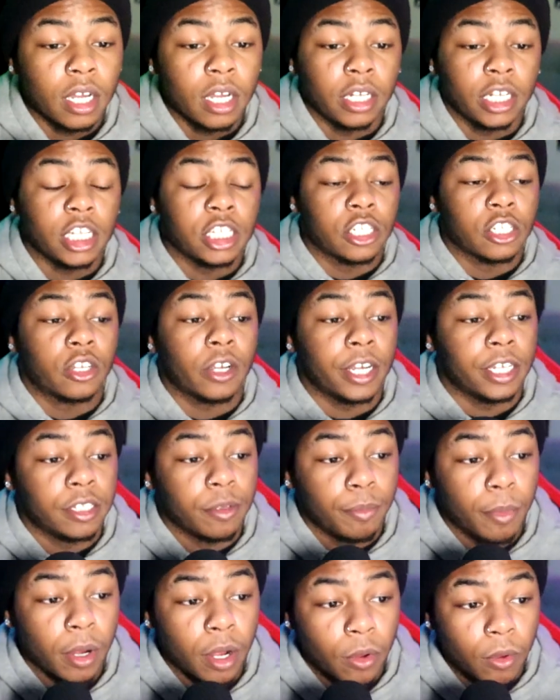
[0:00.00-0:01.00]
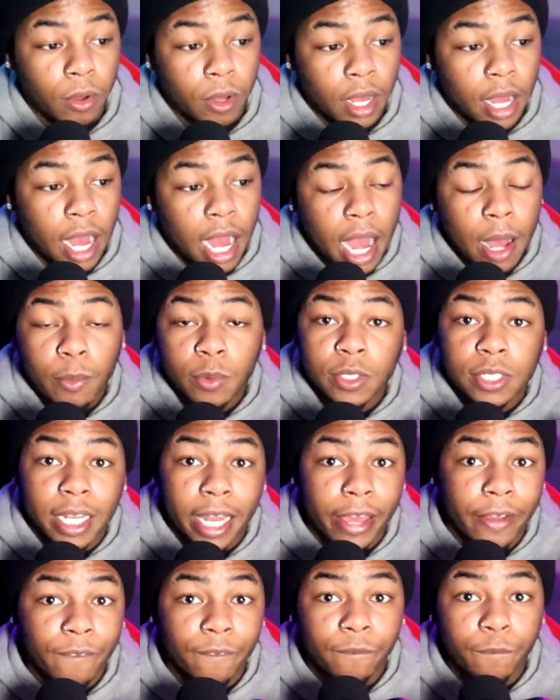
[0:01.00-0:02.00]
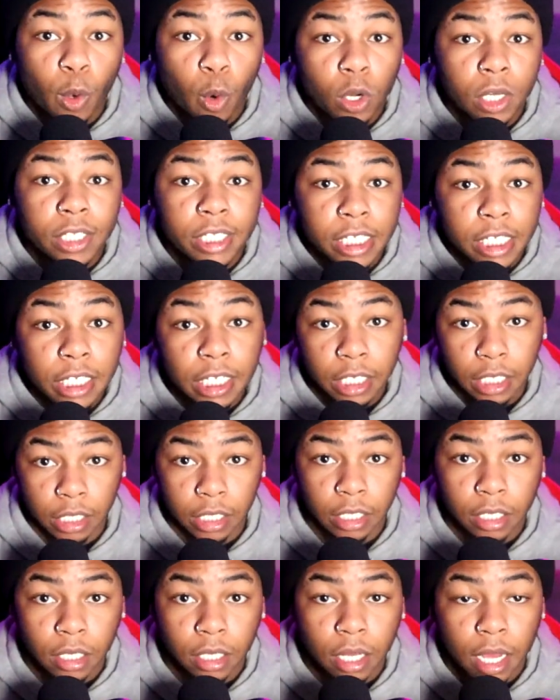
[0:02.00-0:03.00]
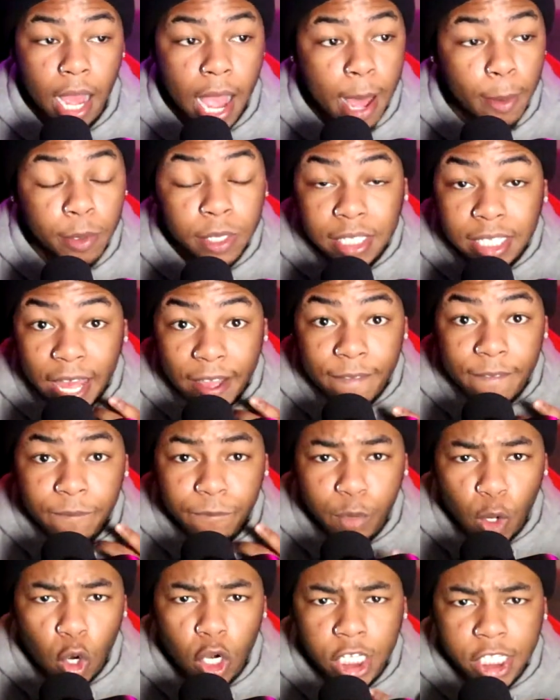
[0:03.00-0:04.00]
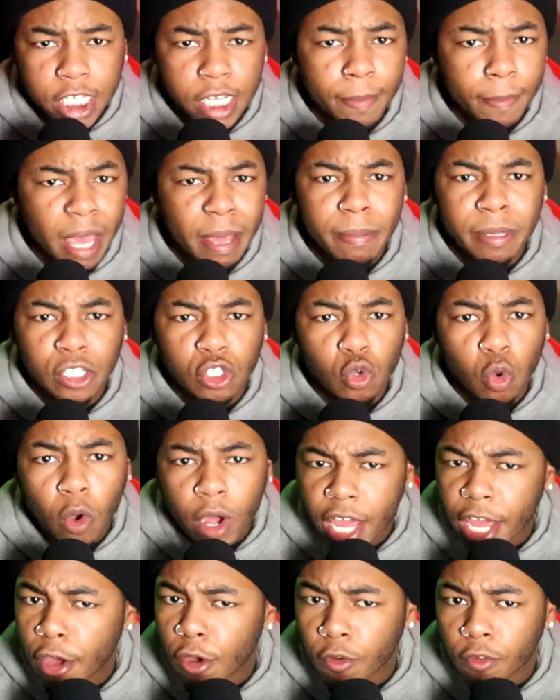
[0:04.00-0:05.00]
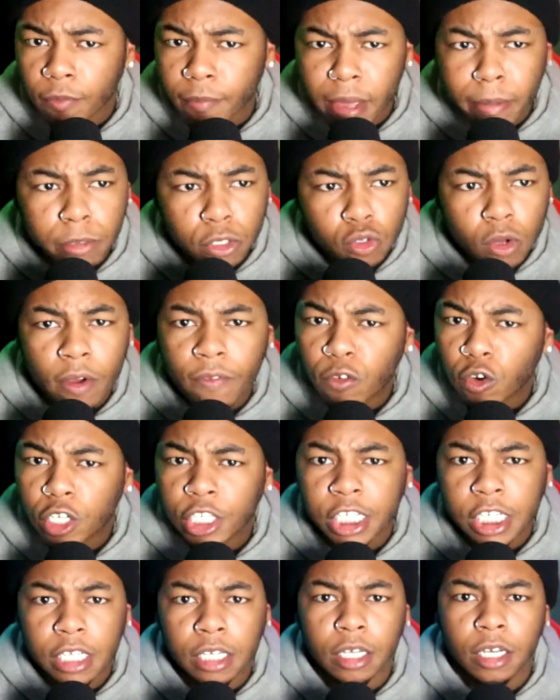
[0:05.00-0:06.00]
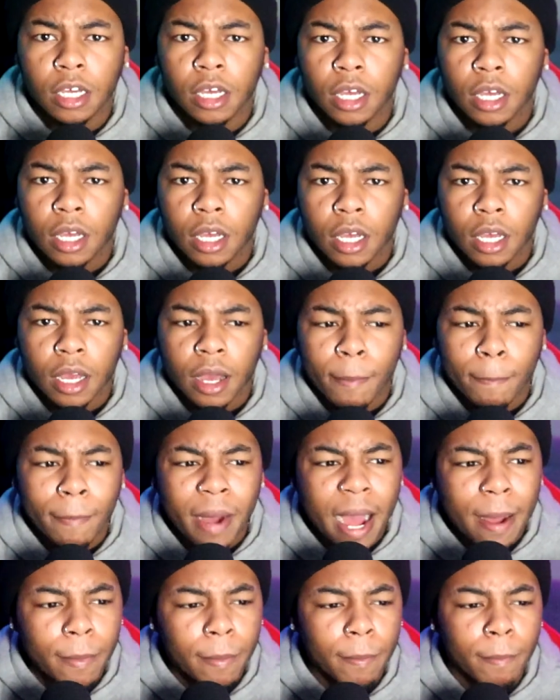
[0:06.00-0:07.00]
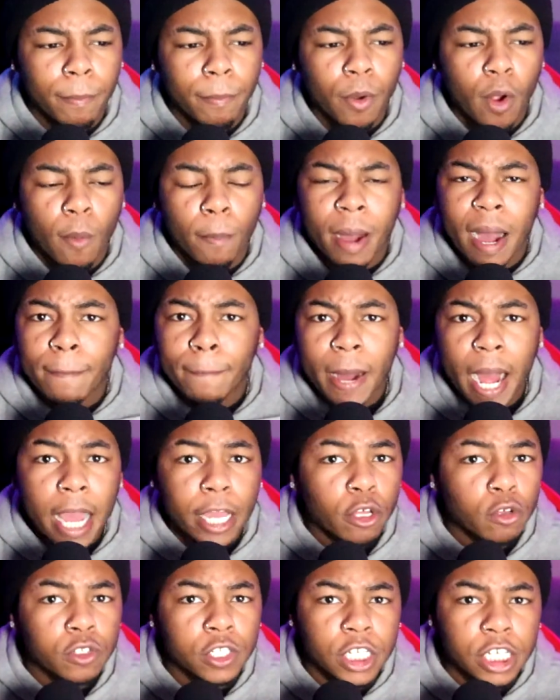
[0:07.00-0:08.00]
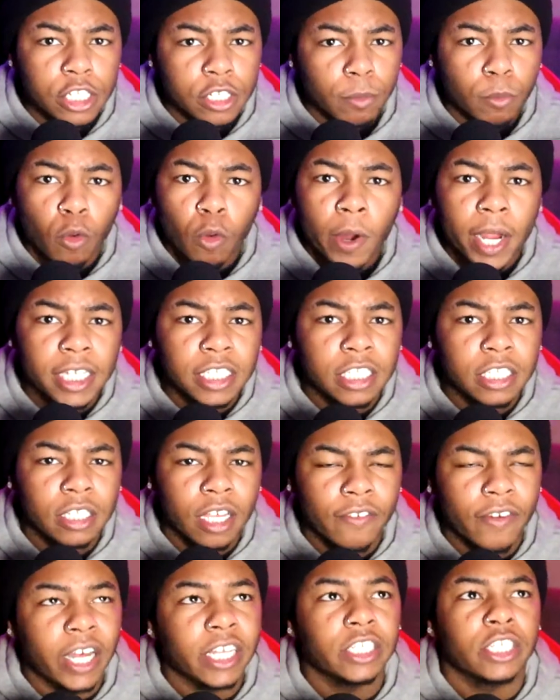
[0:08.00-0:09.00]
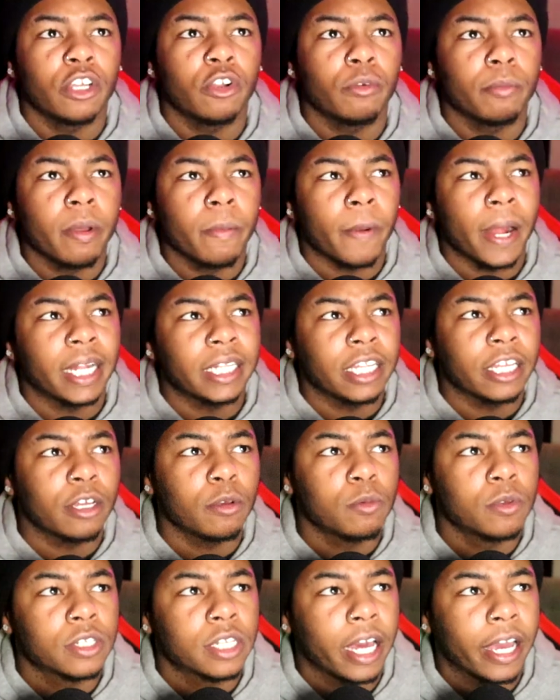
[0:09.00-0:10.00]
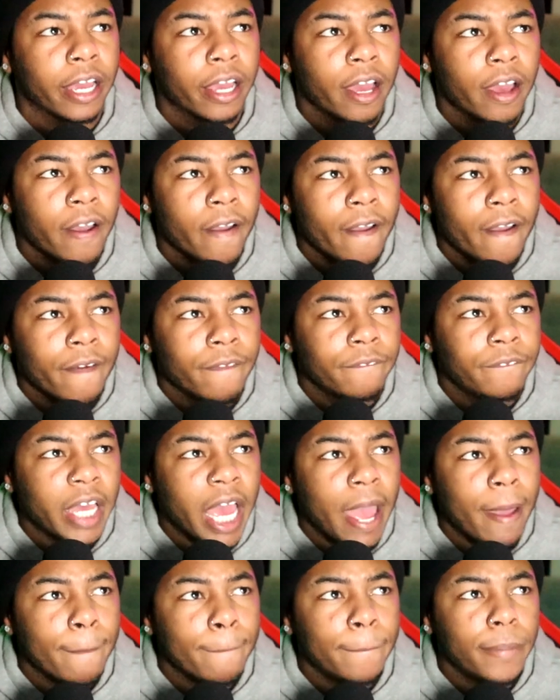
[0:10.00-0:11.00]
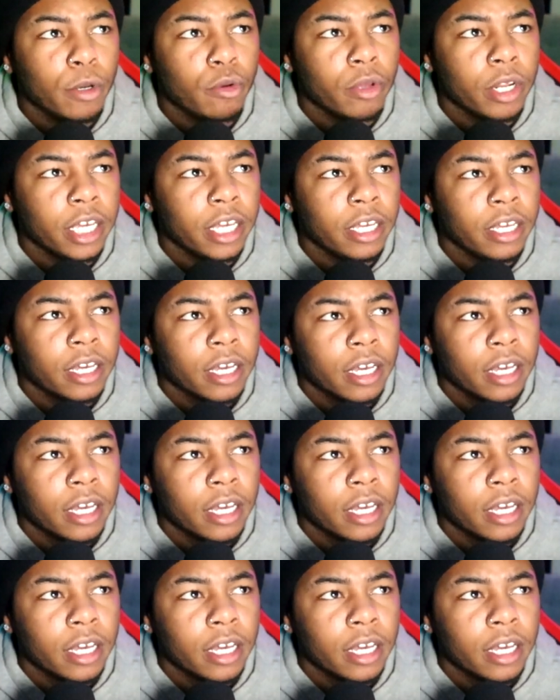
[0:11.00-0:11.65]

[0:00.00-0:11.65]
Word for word: This is crazy, bro. I was like 14 I was like 14, maybe 12, maybe 12, 14. My bro, my bio said some crazy stuff. I still remember. I think it was like fat booty.